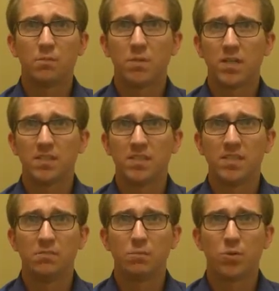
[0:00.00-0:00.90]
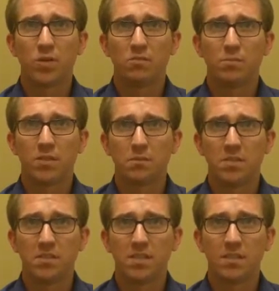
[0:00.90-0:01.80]
deposit, and reporting
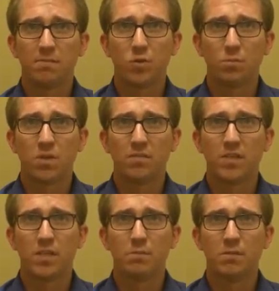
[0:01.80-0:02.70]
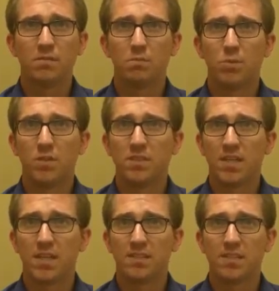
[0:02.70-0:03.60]
responsibilities that a for-profit company with
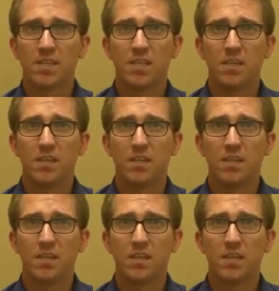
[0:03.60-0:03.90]
employees has.